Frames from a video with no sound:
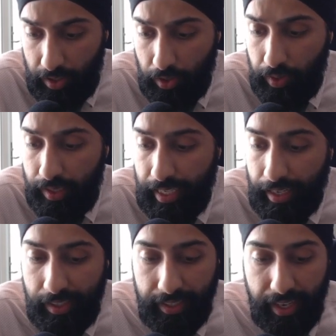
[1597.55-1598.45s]
So we
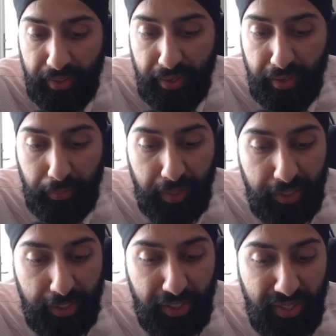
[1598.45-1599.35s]
sat together and
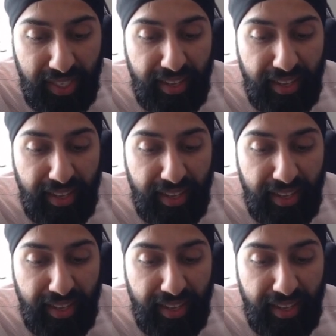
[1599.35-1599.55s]
researched.